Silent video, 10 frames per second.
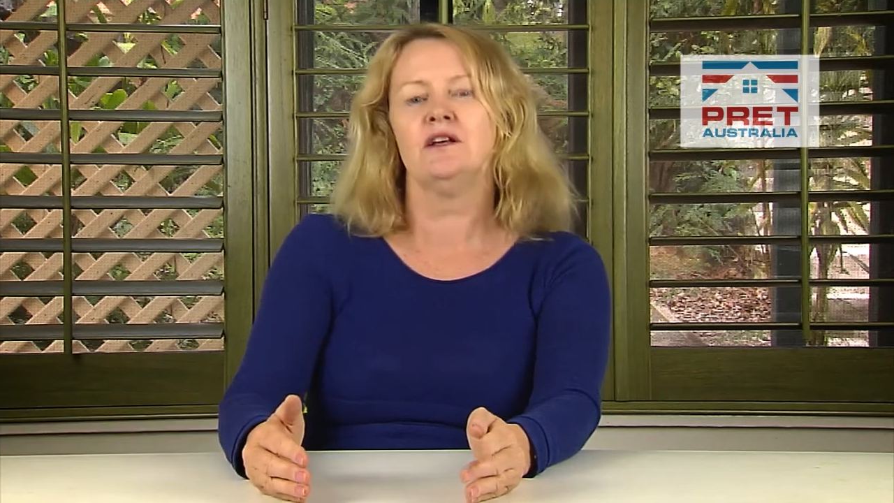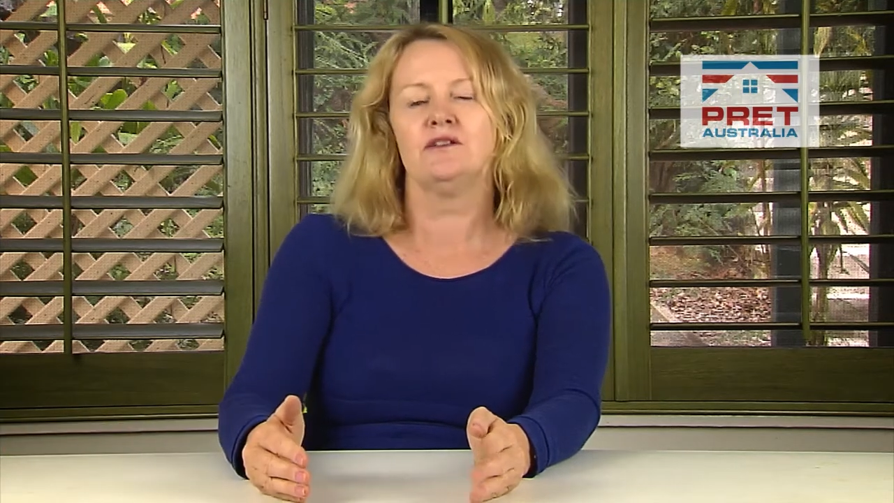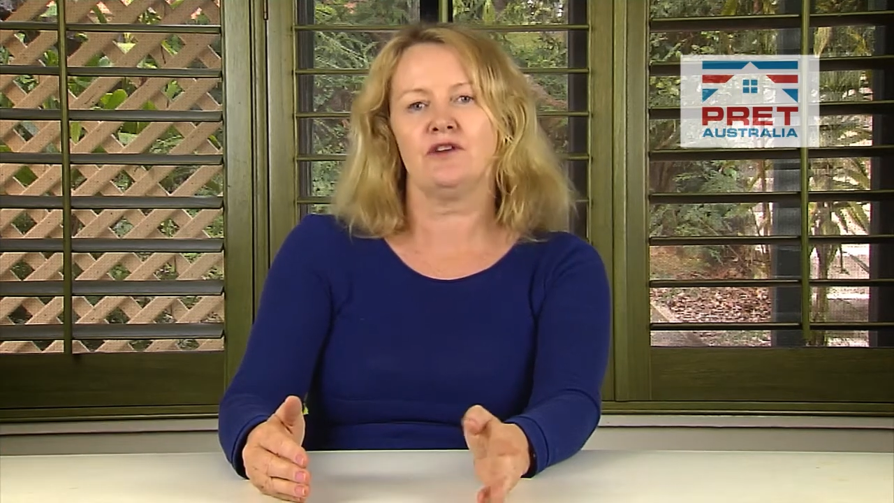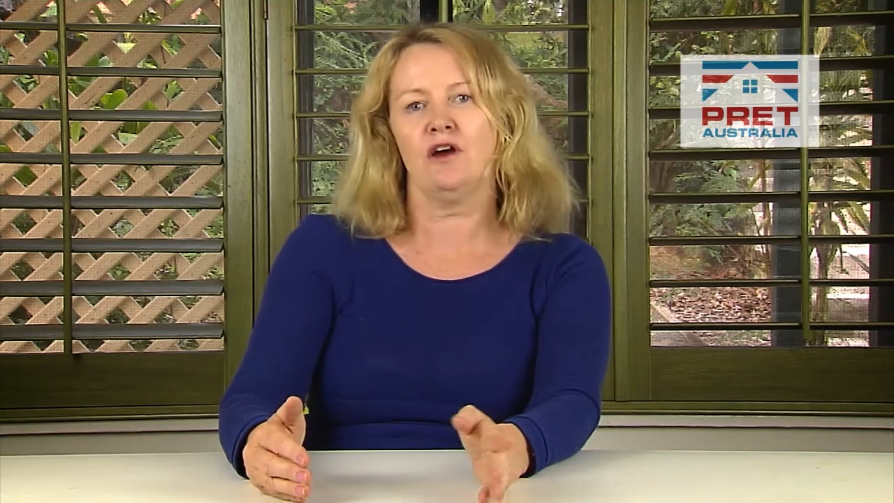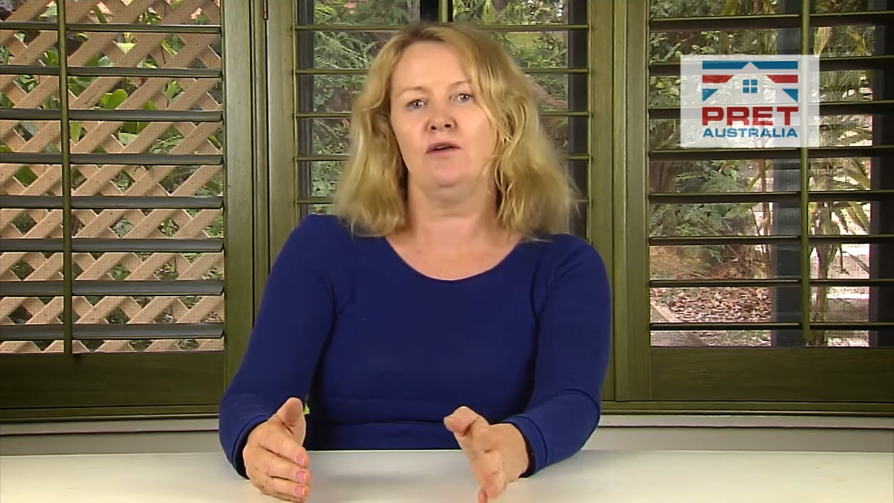
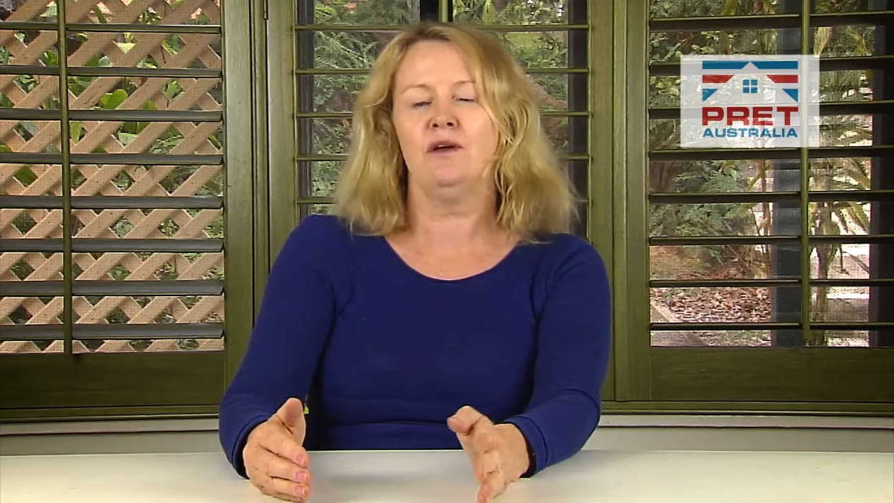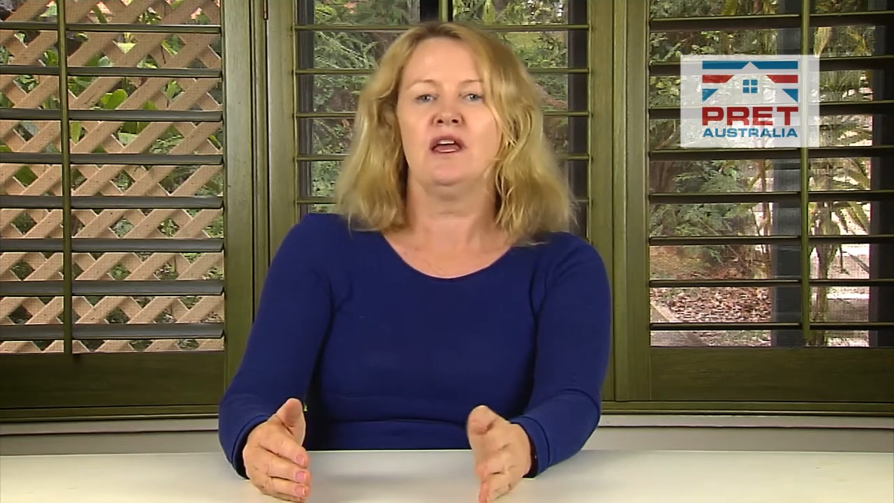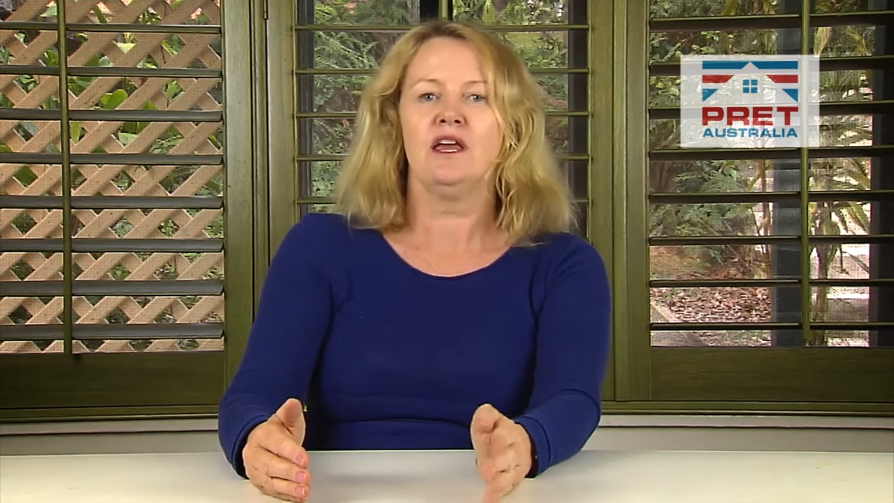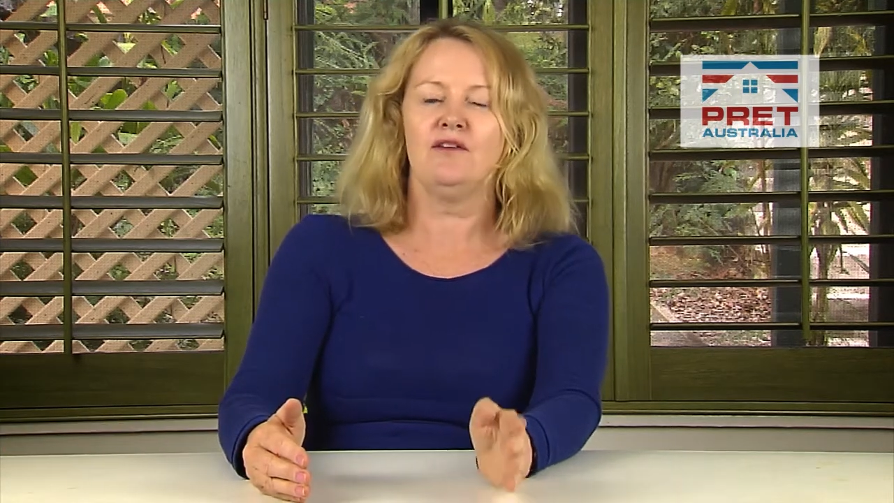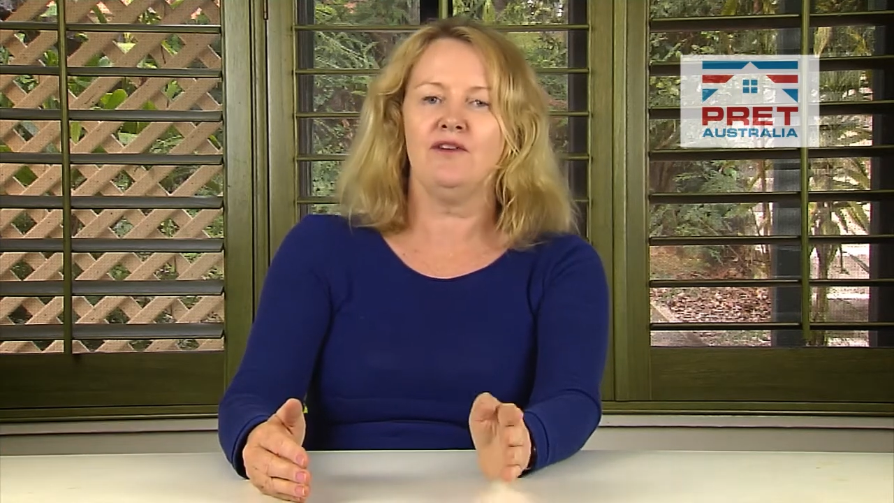So
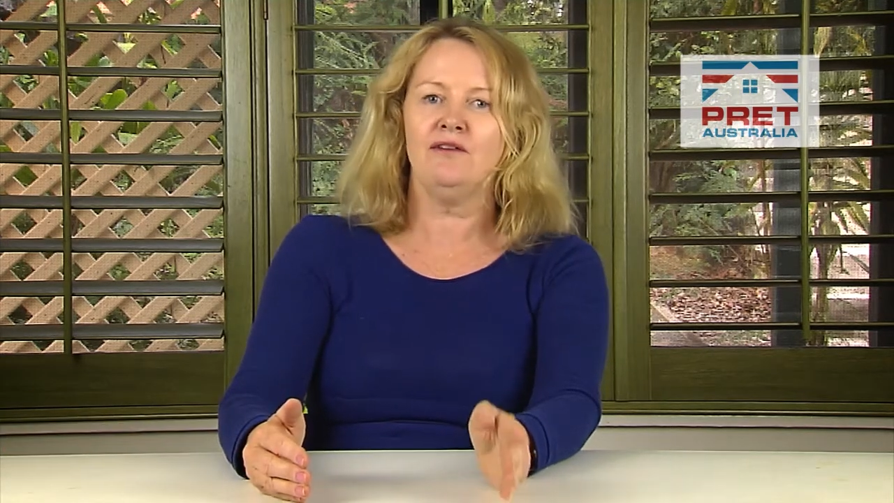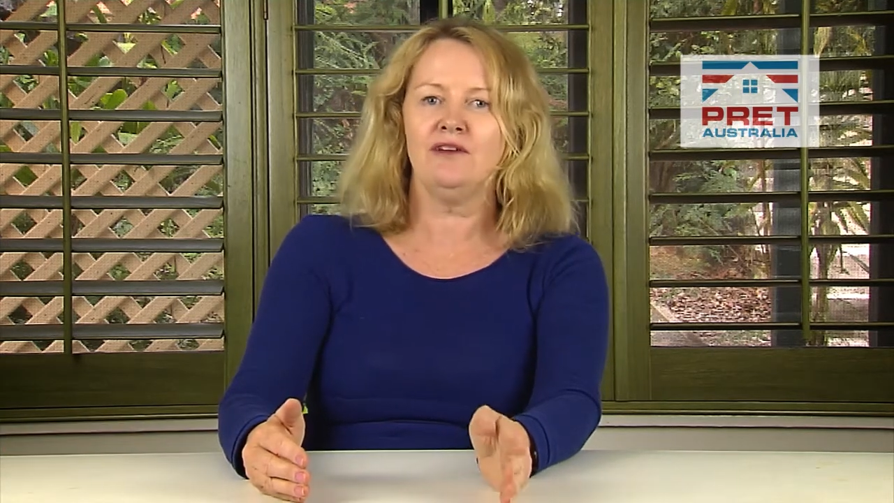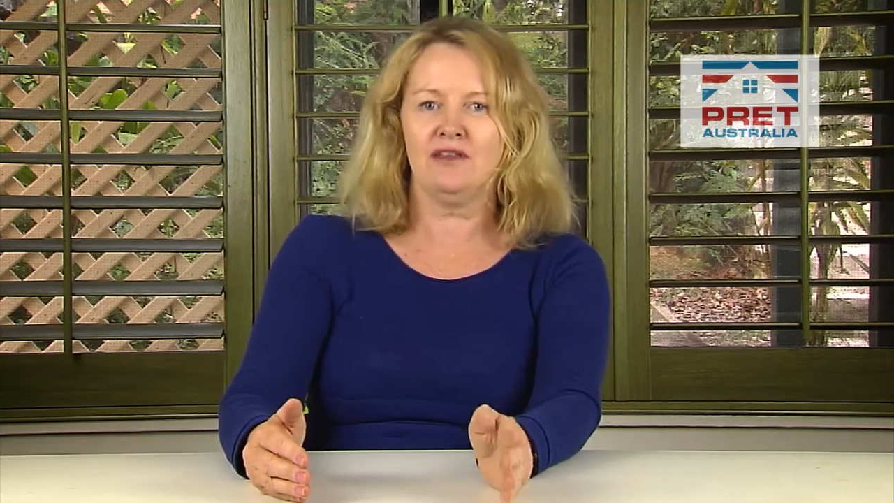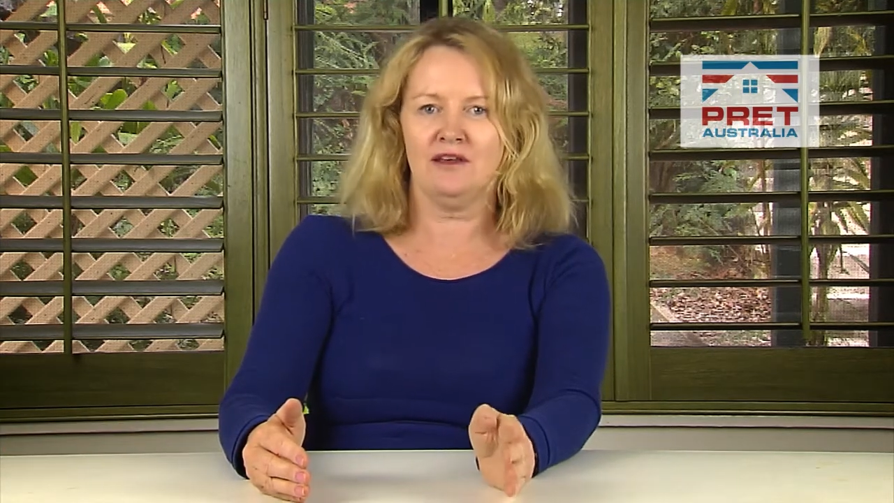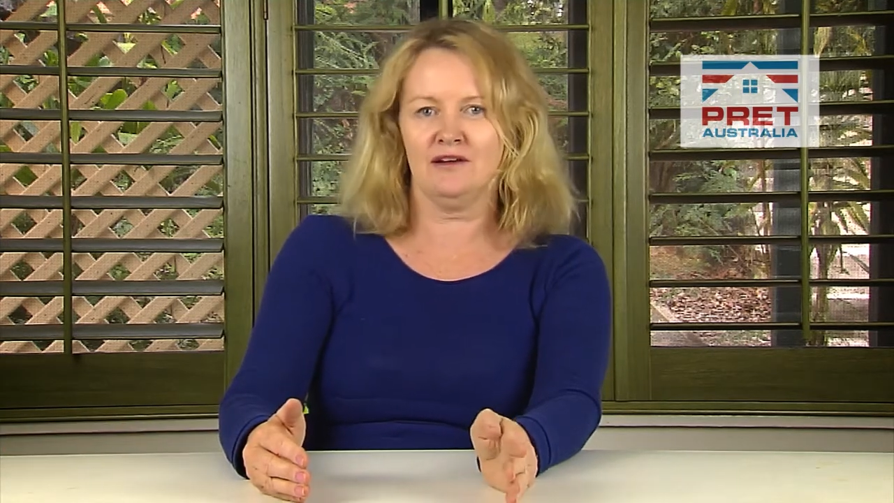if
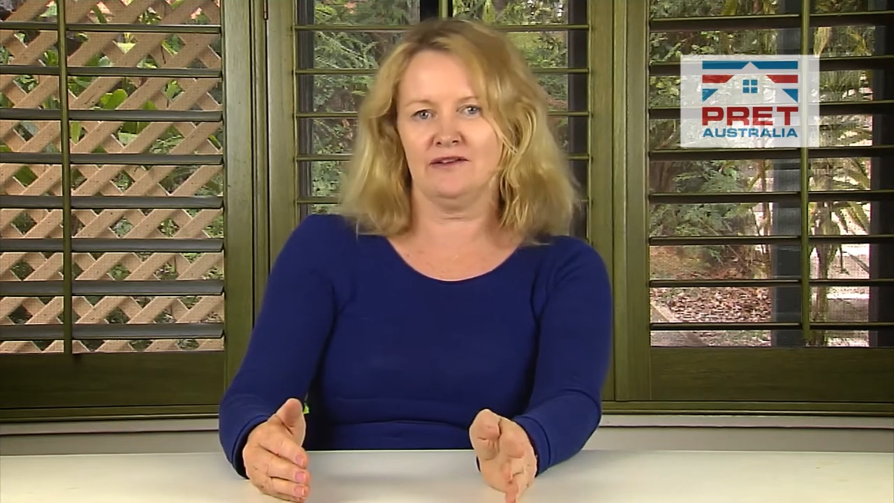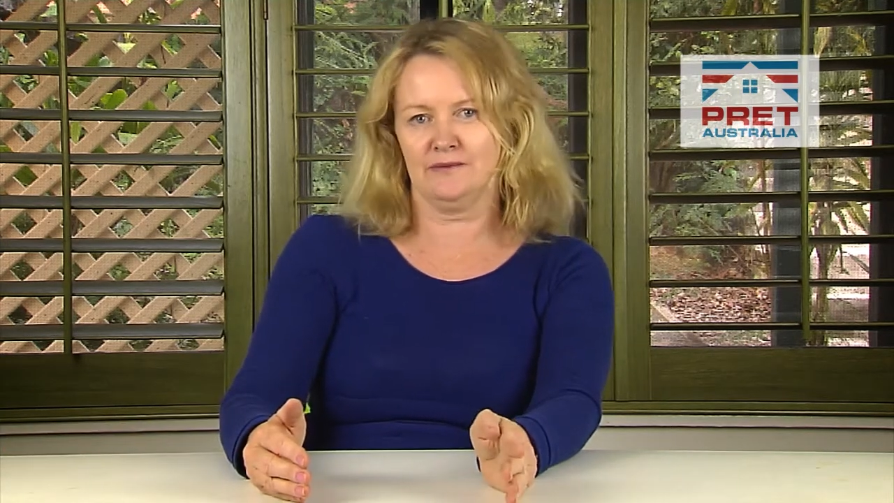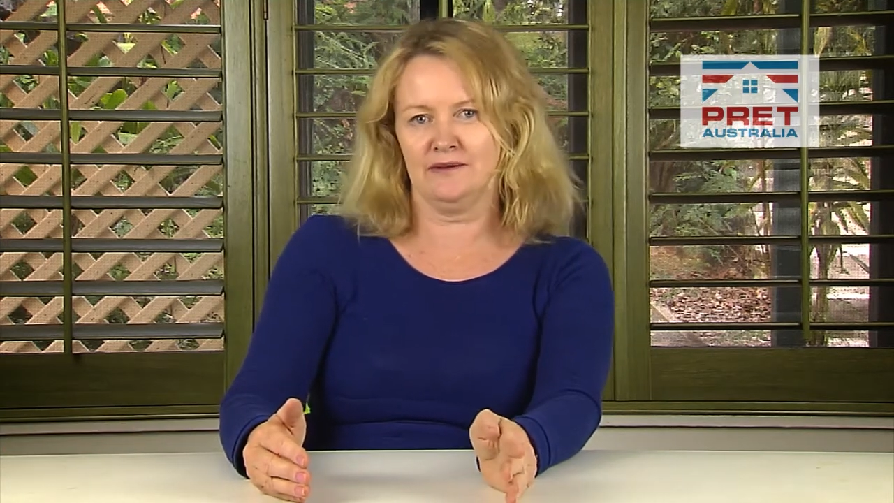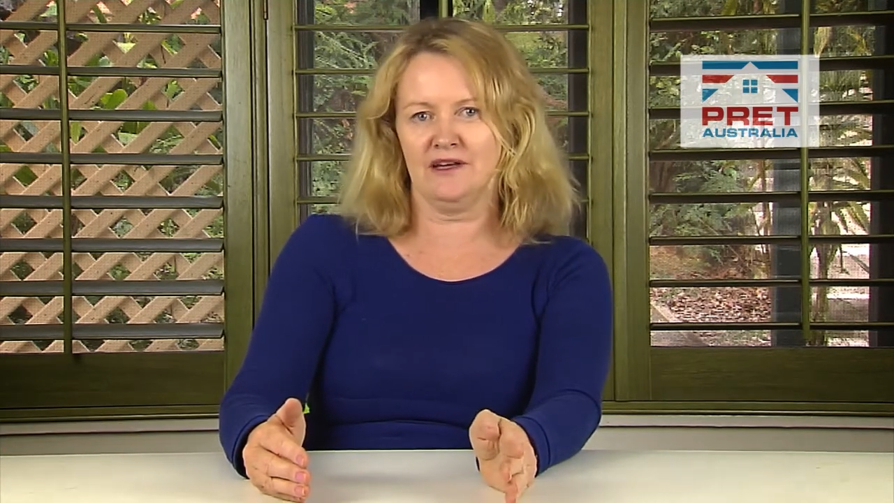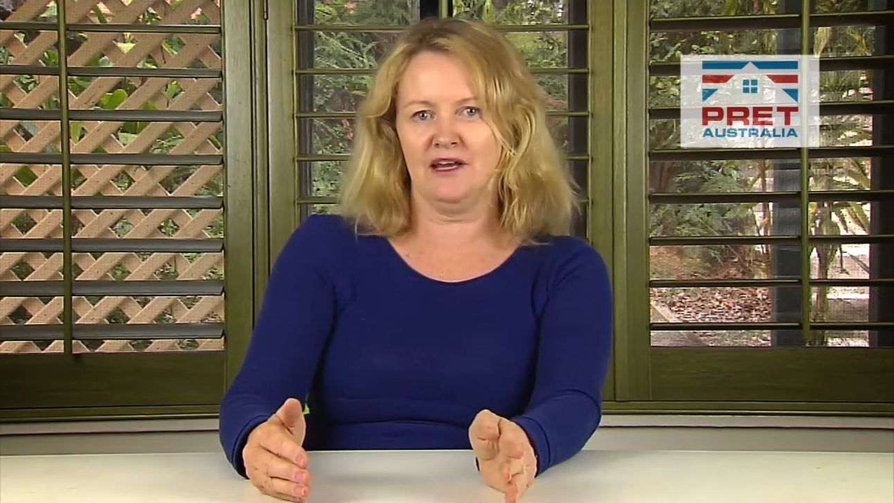everything
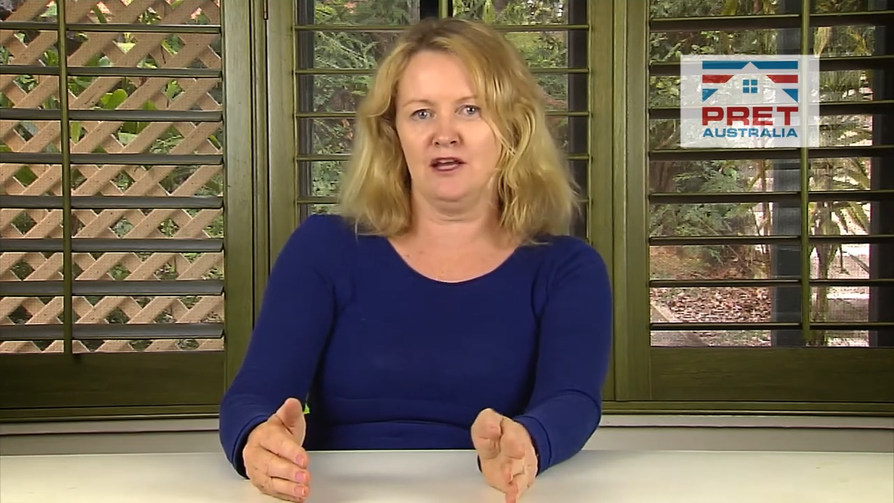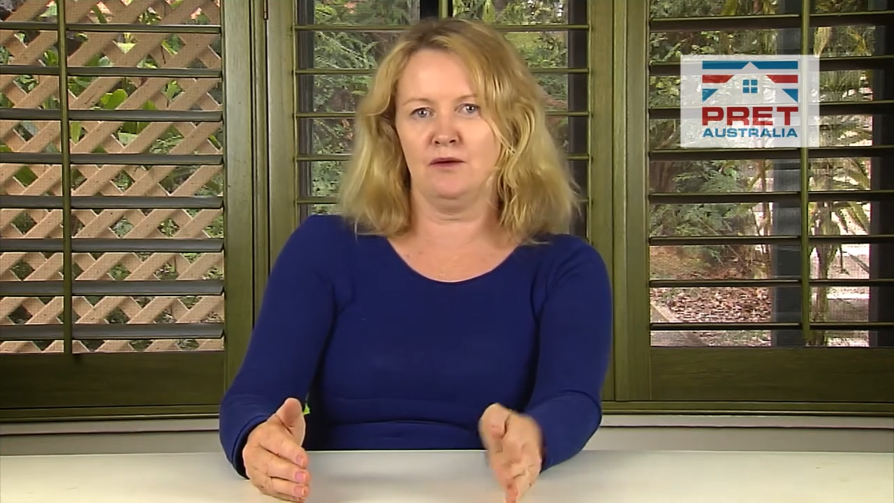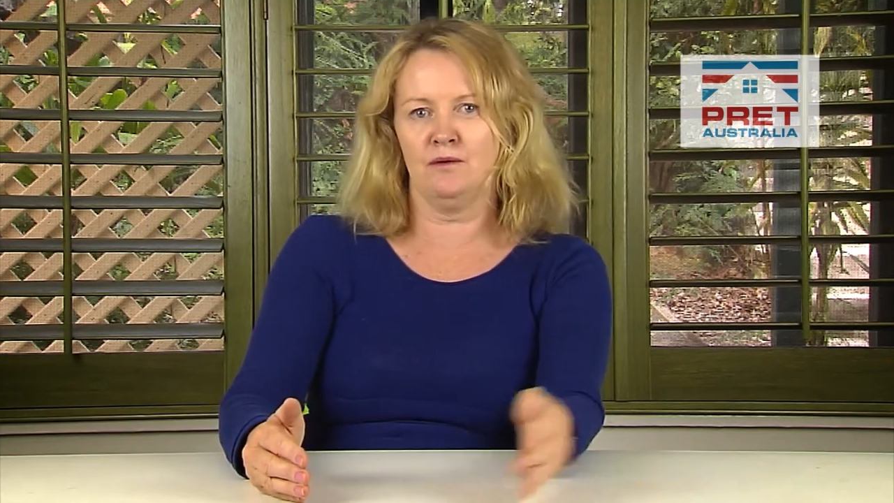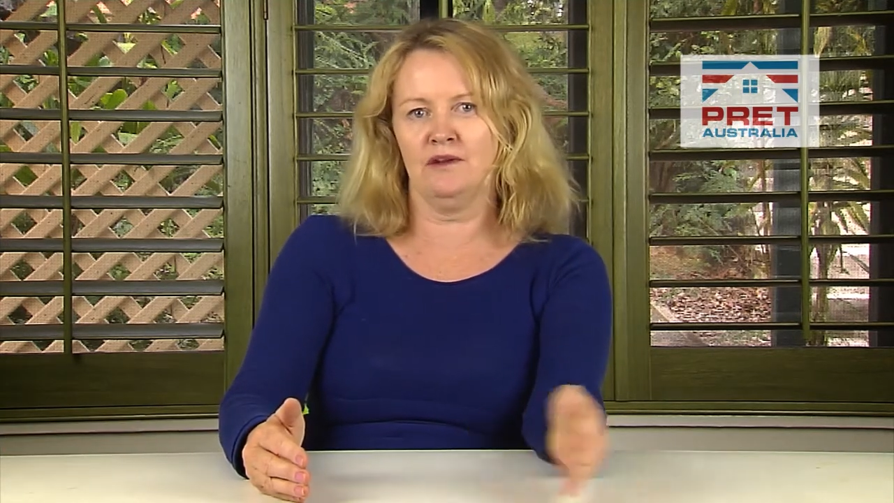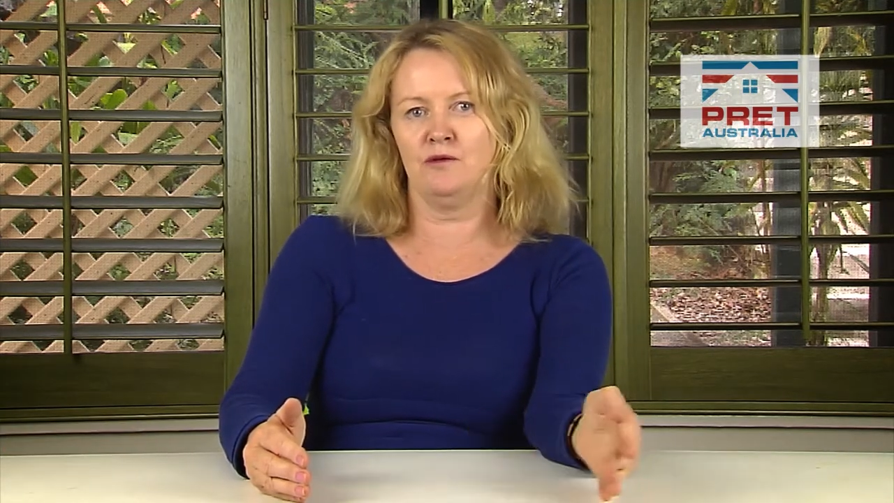else was equal,